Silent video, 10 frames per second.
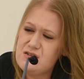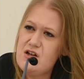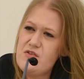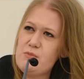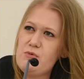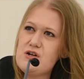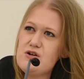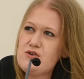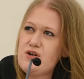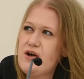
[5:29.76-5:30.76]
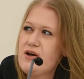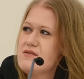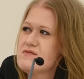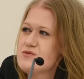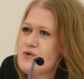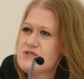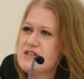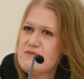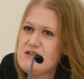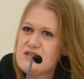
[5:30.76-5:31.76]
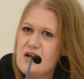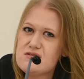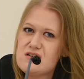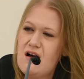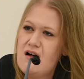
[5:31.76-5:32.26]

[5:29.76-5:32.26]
I think when you look at the sort of TV shows